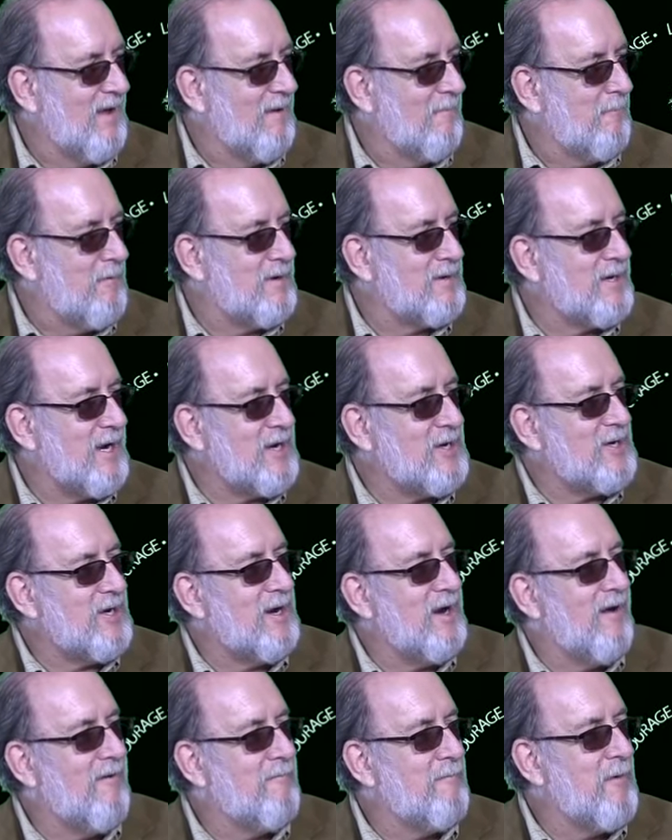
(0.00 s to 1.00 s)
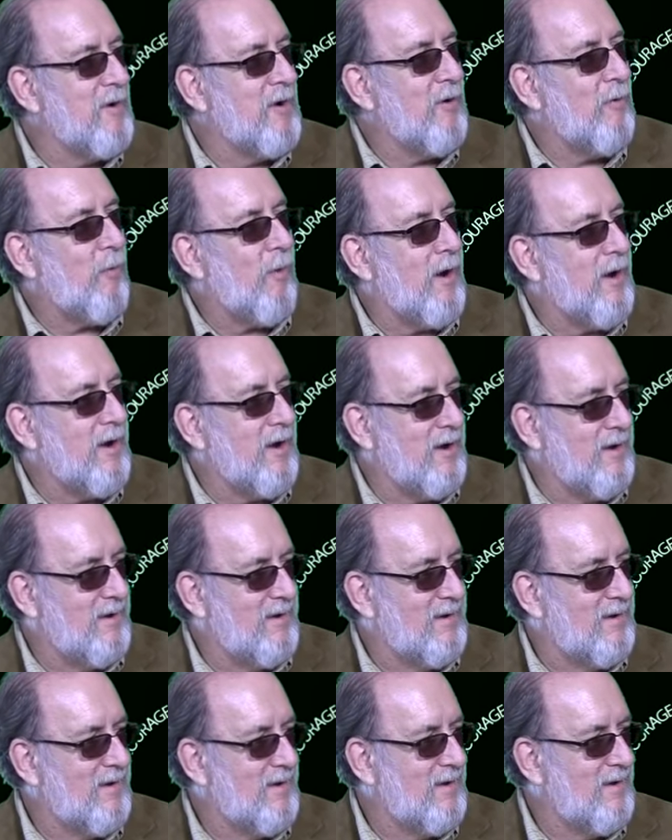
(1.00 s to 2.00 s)
possession of marijuana,
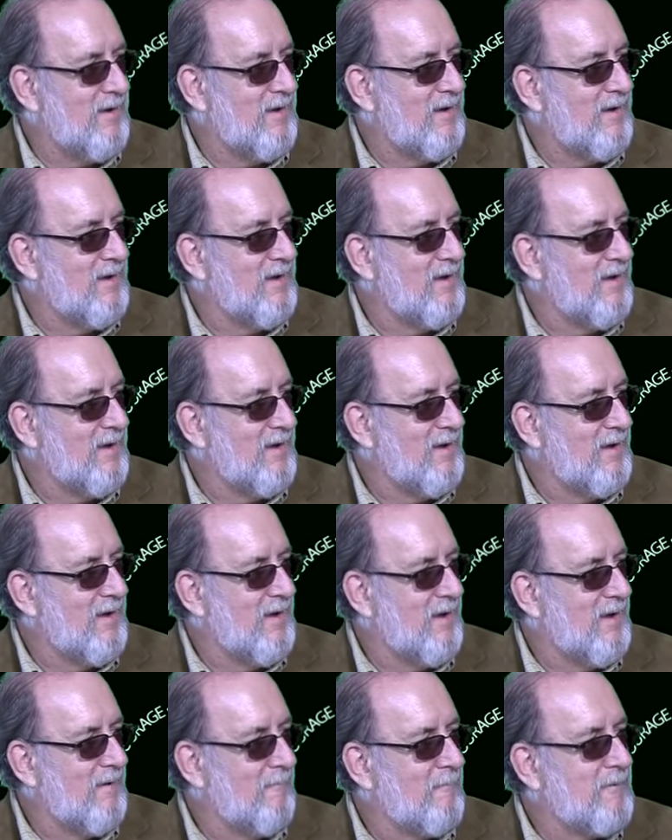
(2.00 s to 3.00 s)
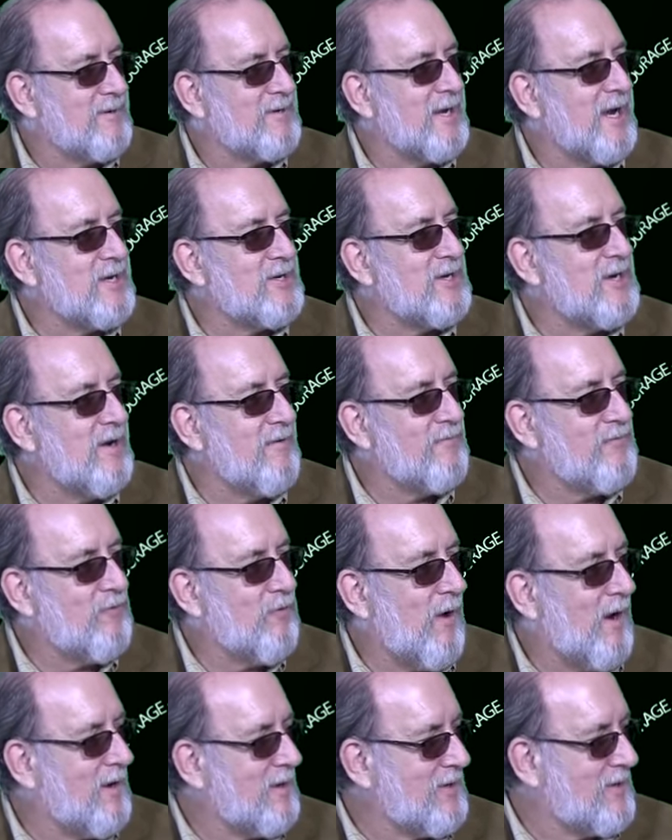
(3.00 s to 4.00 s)
possession of
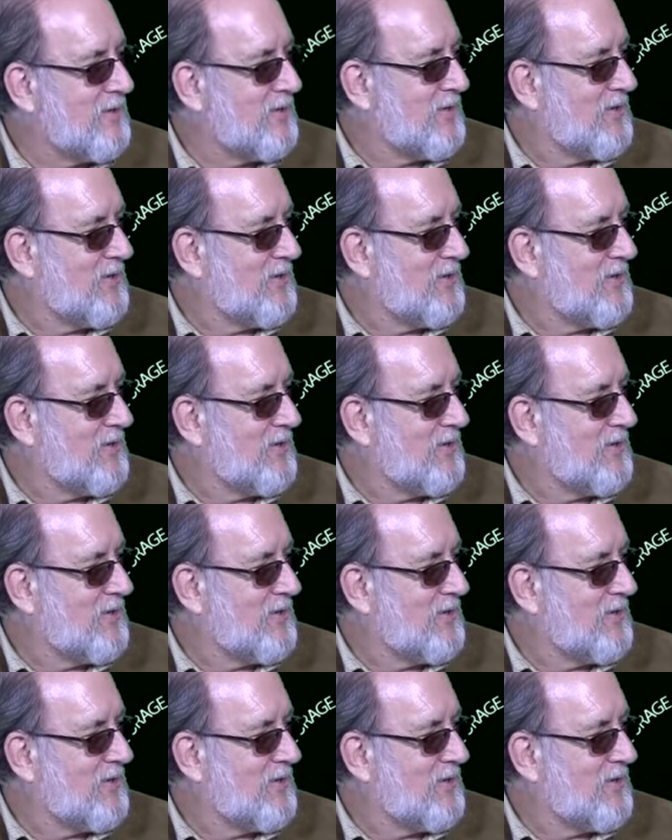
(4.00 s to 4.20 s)
drugs.